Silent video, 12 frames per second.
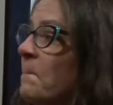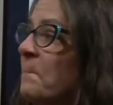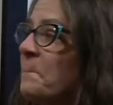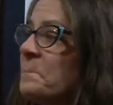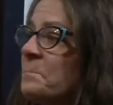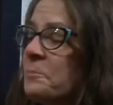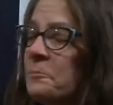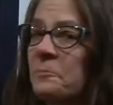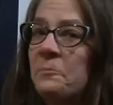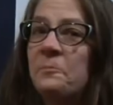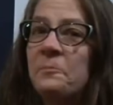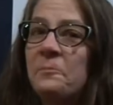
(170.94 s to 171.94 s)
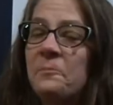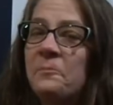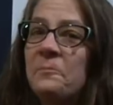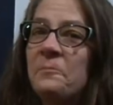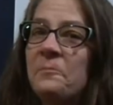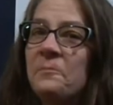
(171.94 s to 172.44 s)

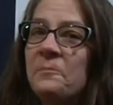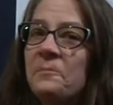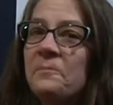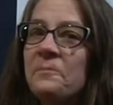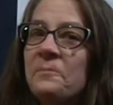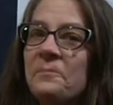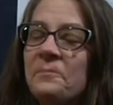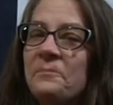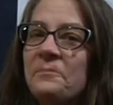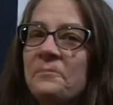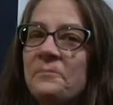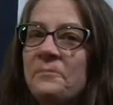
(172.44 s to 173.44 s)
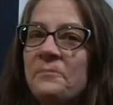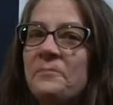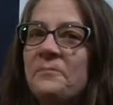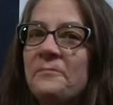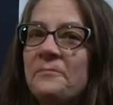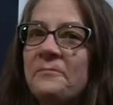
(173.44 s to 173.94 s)

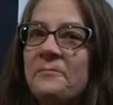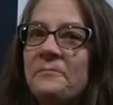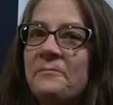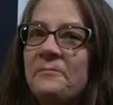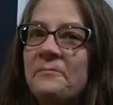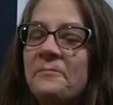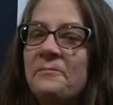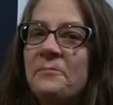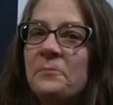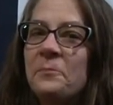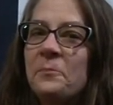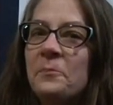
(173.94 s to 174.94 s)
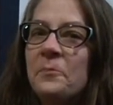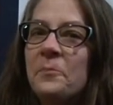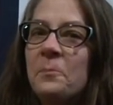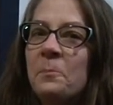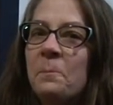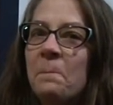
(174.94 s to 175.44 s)

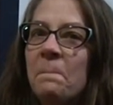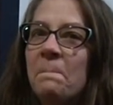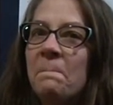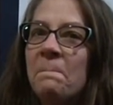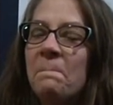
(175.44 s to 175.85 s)
This person isn't speaking.